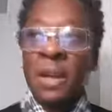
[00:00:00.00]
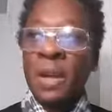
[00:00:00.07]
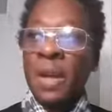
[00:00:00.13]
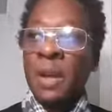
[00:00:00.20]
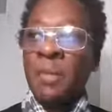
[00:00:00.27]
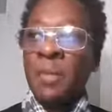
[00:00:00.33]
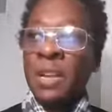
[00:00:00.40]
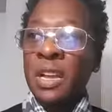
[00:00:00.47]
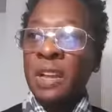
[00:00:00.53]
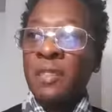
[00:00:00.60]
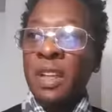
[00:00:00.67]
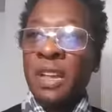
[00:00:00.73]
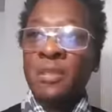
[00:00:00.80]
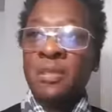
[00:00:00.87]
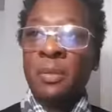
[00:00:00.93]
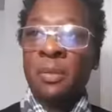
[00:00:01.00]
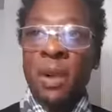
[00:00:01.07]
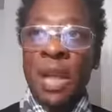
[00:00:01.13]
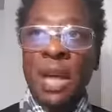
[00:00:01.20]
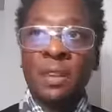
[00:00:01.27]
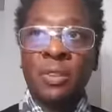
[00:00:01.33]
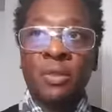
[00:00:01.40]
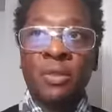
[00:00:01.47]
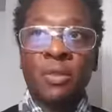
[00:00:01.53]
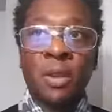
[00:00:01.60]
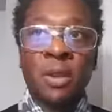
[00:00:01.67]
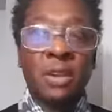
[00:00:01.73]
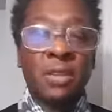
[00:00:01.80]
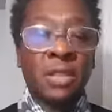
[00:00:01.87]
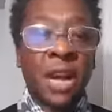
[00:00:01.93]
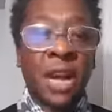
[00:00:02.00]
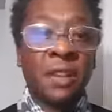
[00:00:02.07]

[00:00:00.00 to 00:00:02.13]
and believed that he was a black dude because I